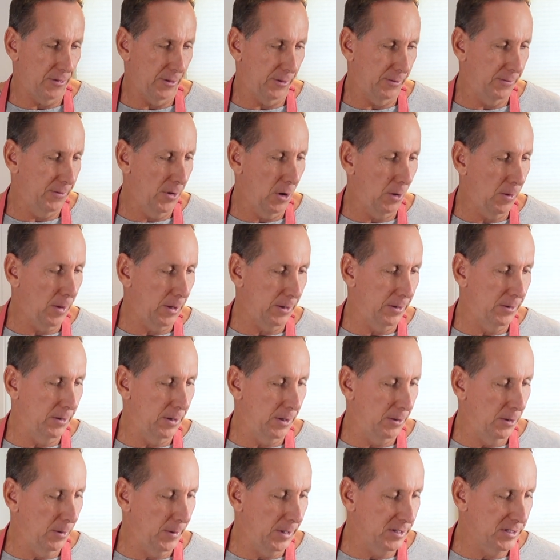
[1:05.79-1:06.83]

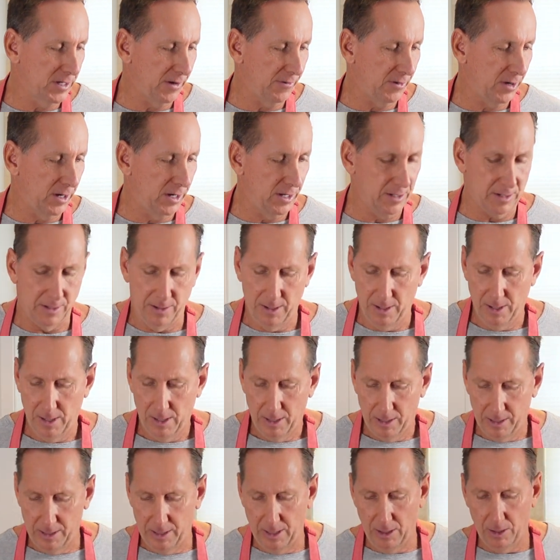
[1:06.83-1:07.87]
Nobody's ever gonna
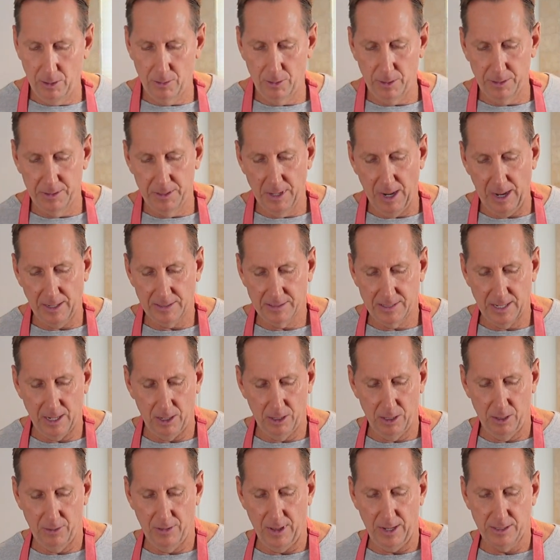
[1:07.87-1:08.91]
not tell
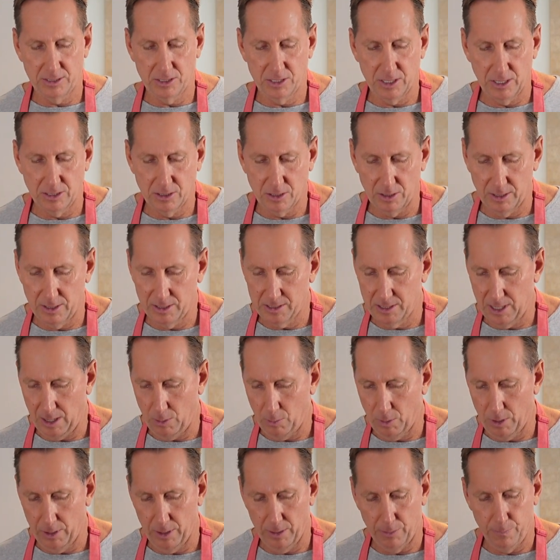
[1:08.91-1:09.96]
you that ginger is not
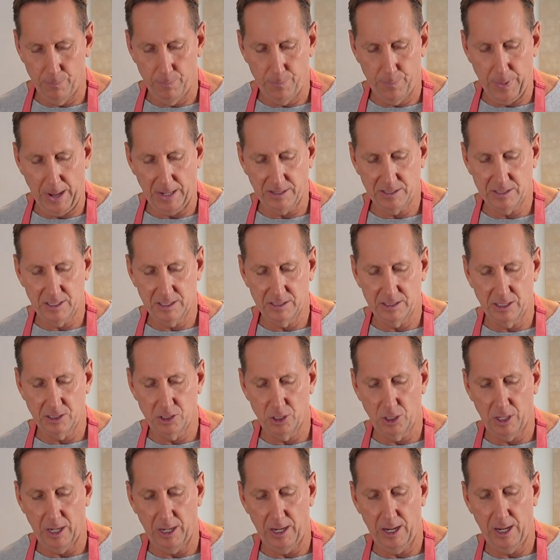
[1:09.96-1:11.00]
one of the best things that you
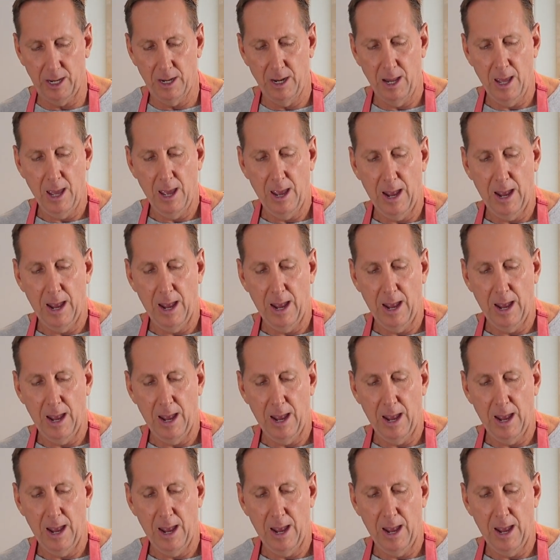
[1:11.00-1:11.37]
can eat.